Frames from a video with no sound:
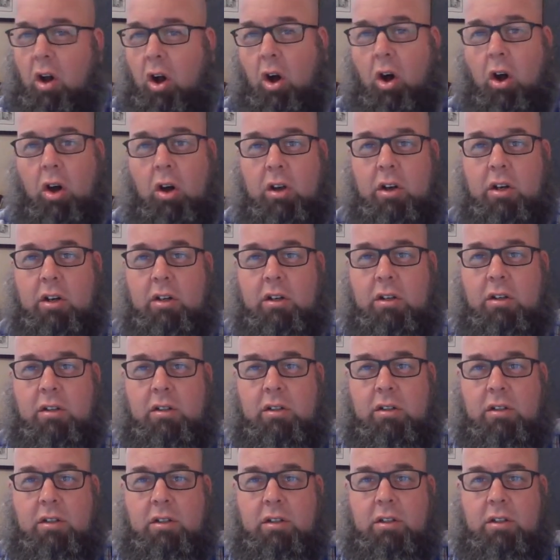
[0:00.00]
Honor
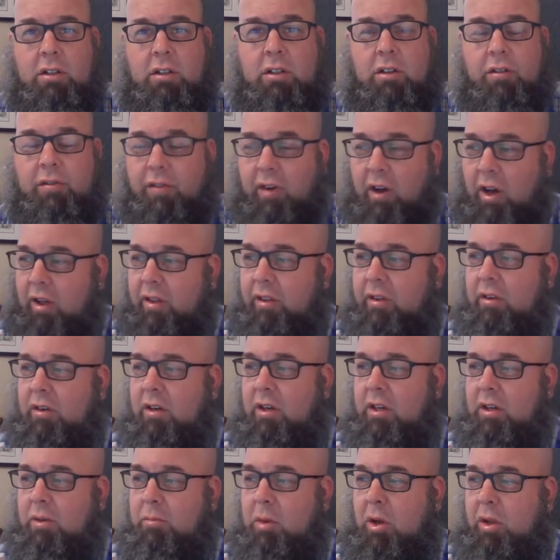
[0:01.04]
your father
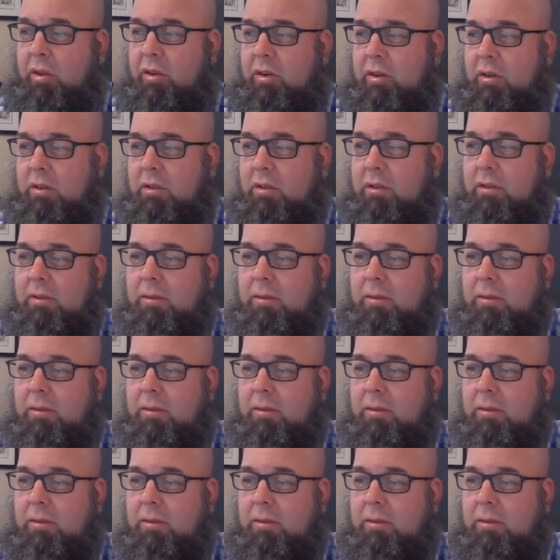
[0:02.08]
and your mother."